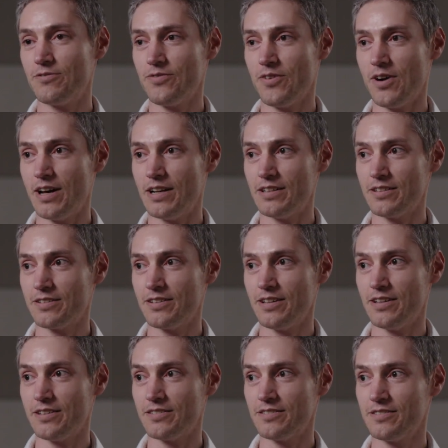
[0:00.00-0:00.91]
Finding
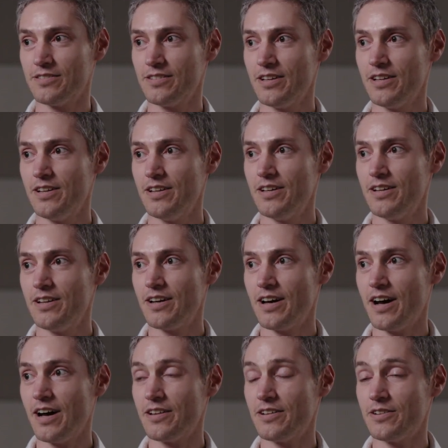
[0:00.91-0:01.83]
things
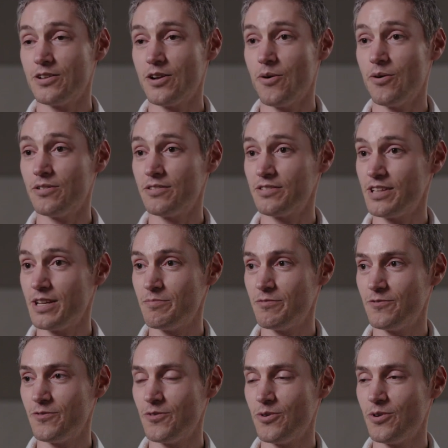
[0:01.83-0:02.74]
uh, that no one's seen
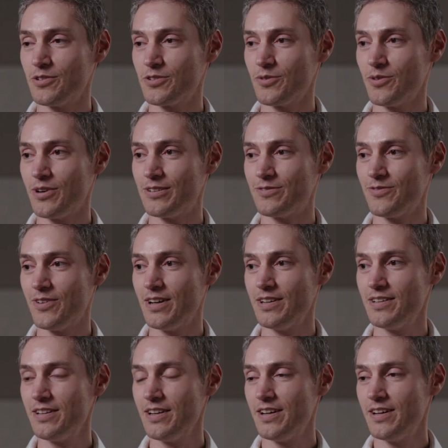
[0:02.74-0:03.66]
before is always
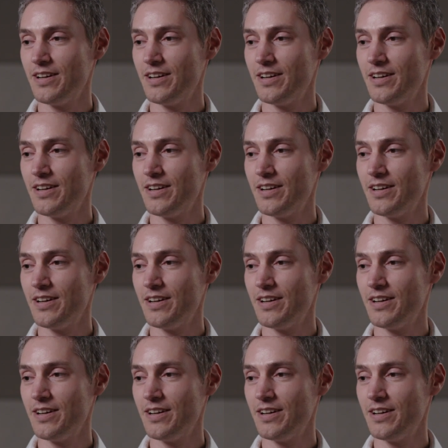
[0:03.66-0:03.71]
fun.